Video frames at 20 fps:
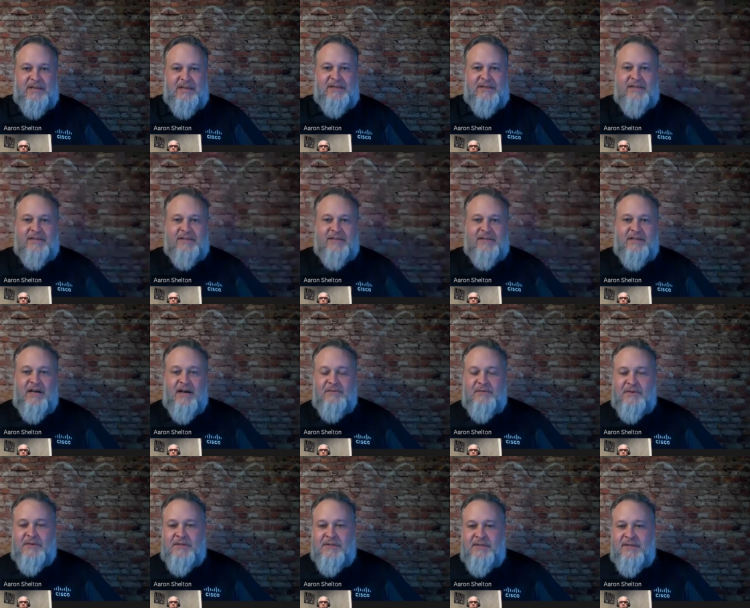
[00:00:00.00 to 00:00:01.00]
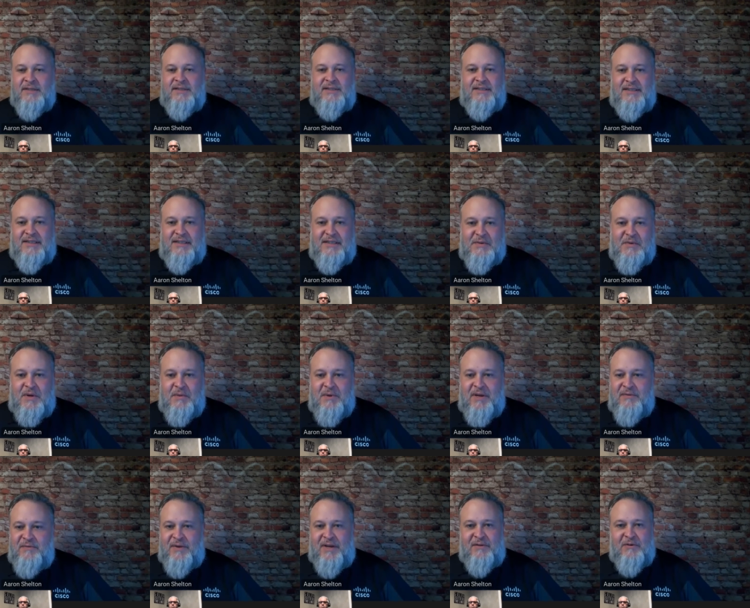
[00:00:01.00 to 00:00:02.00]
about the office. Uh, it's one
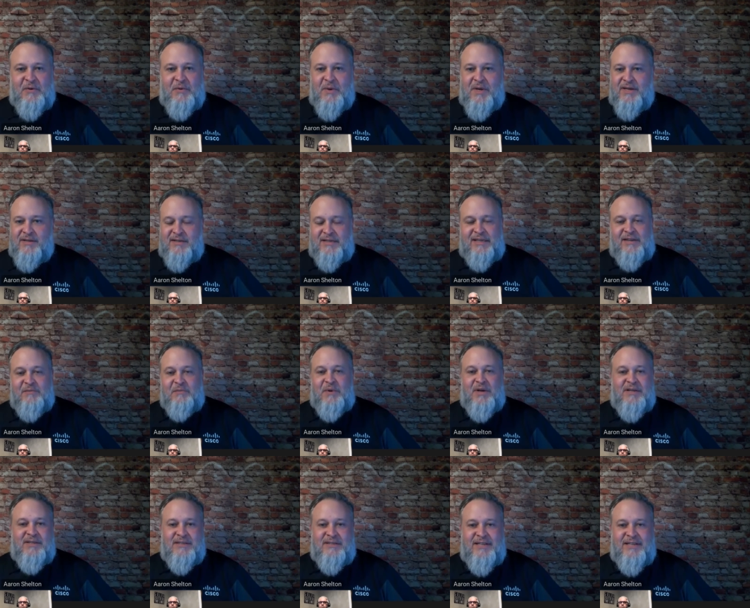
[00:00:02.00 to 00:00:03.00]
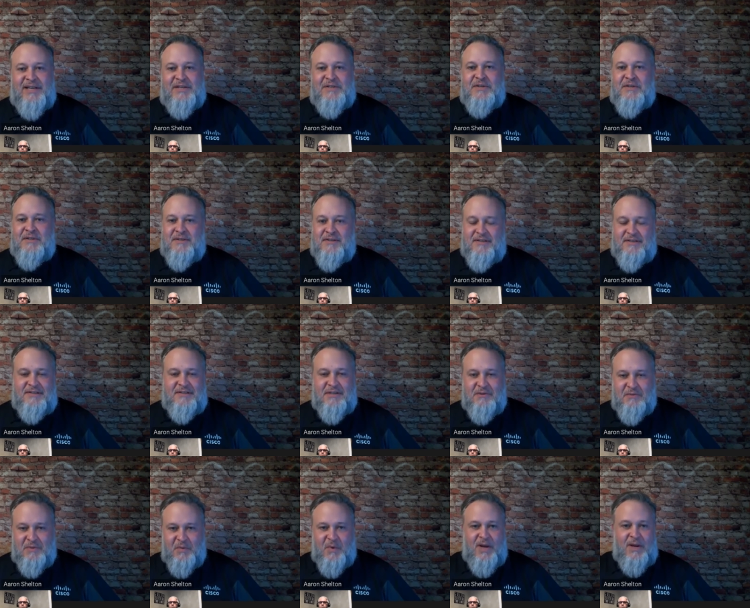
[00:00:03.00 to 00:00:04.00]
of my favorite ways to give presentations to
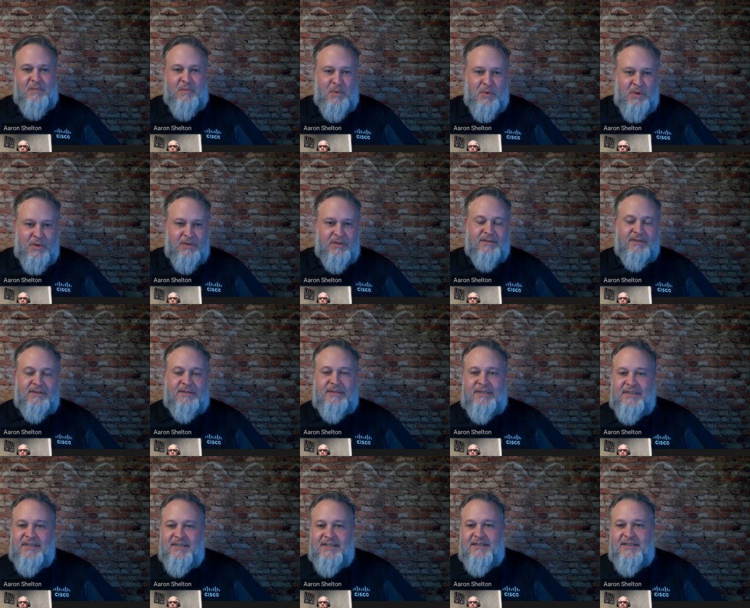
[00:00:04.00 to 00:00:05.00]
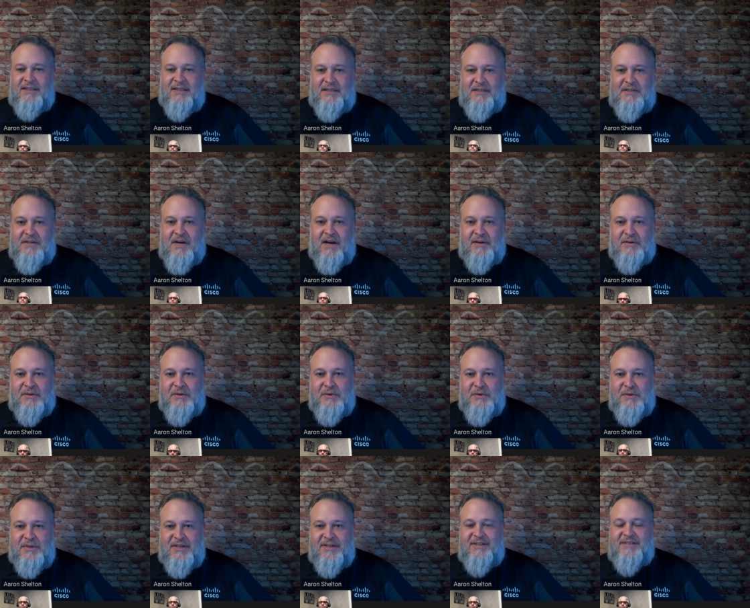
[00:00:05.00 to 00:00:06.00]
sit with a whiteboard and and
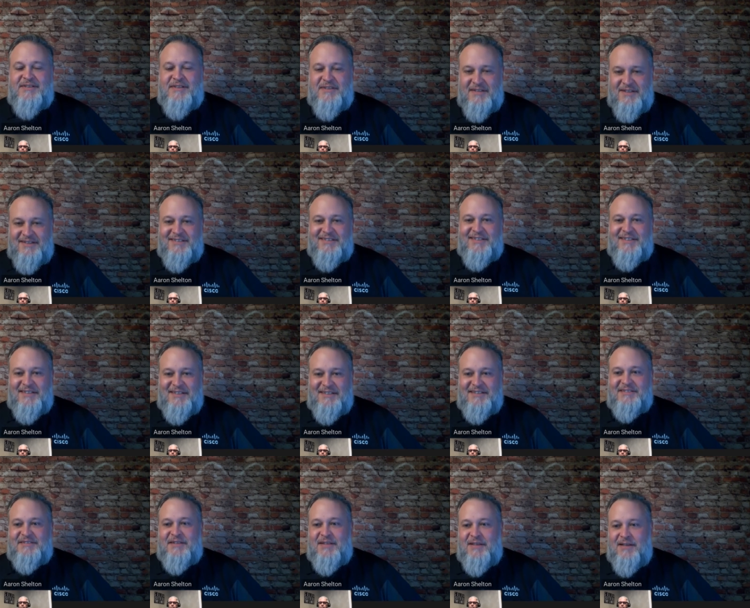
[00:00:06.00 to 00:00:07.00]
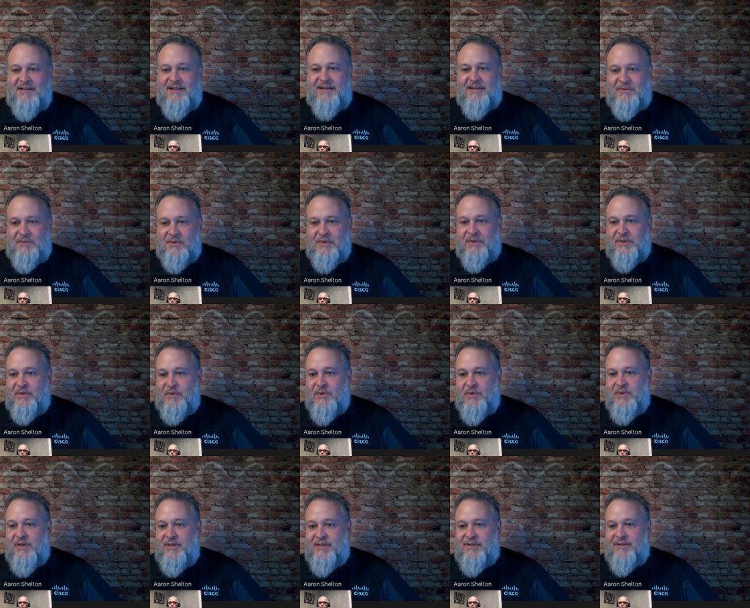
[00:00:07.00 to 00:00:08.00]
talk through things. And uh, that's
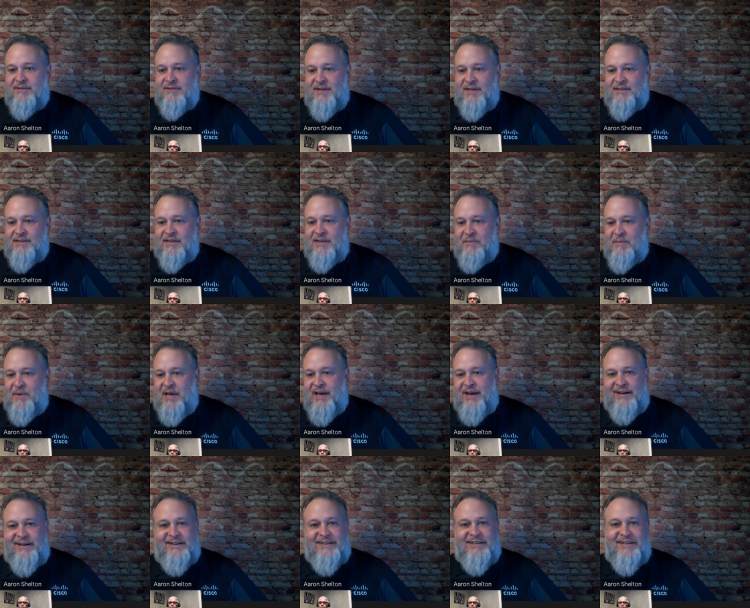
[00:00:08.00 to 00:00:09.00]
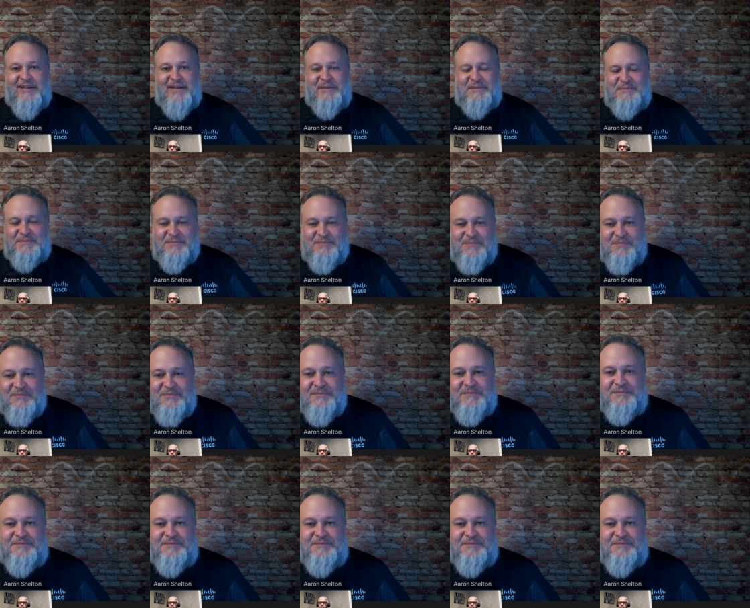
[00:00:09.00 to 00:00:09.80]
really cool. That's that's going to be added in there.